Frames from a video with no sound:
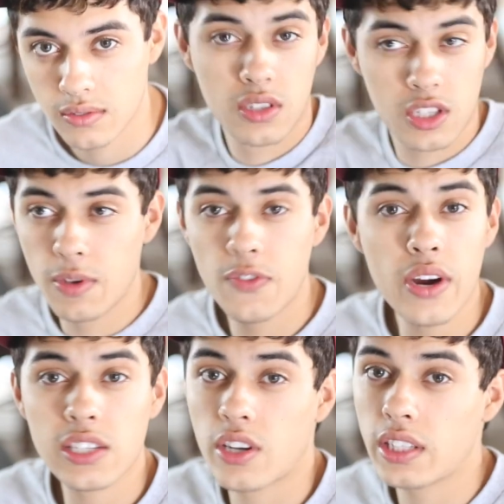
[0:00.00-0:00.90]
So
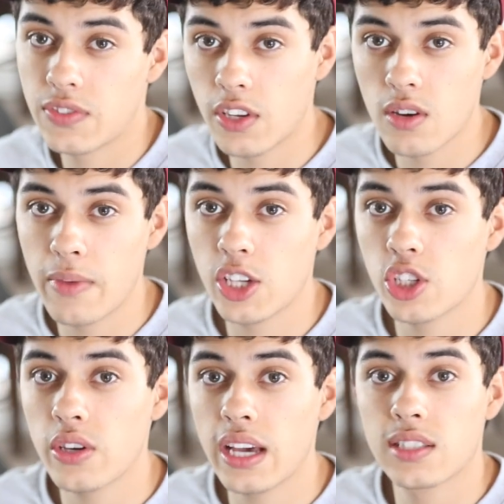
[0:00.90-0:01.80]
before I start this video, make
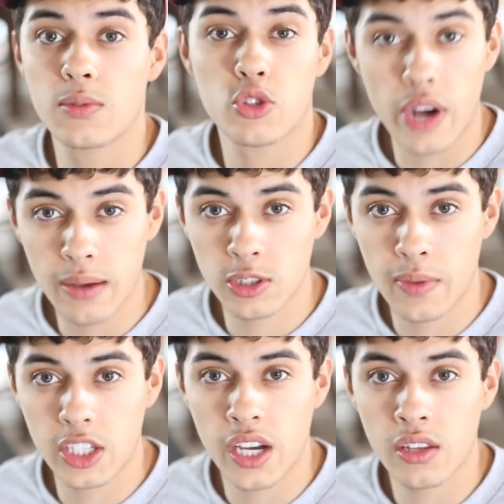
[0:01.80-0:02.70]
sure you guys subscribe to
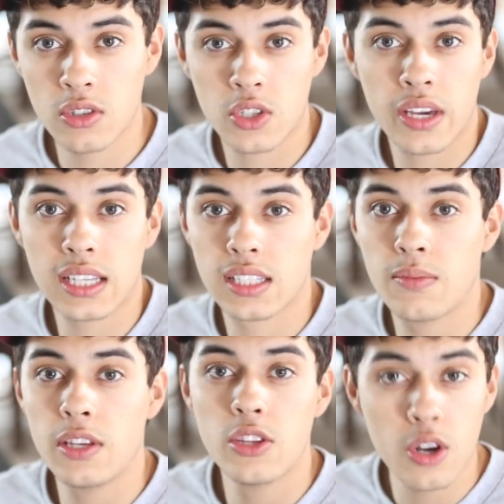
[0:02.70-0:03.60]
my channel so you guys could
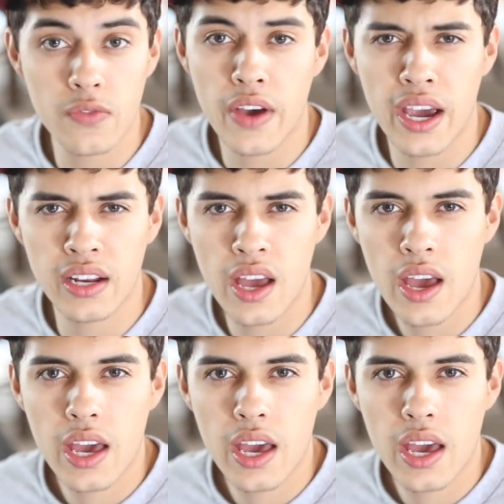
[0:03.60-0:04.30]
be notified